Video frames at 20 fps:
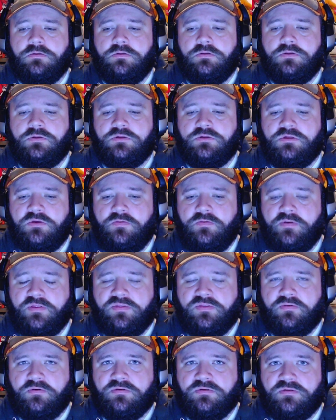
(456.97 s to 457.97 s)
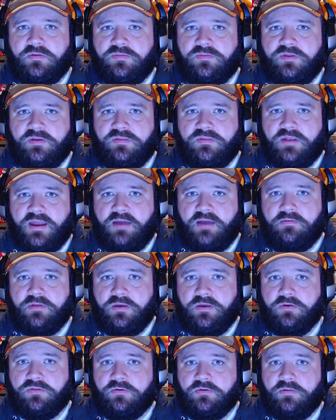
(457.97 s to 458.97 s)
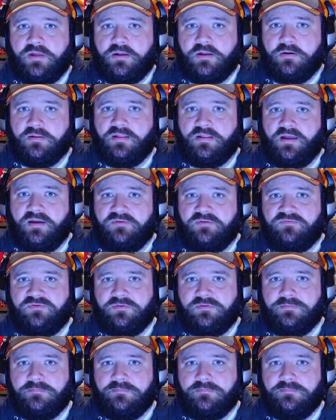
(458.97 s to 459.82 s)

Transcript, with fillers: she went through something that I would go through later in life.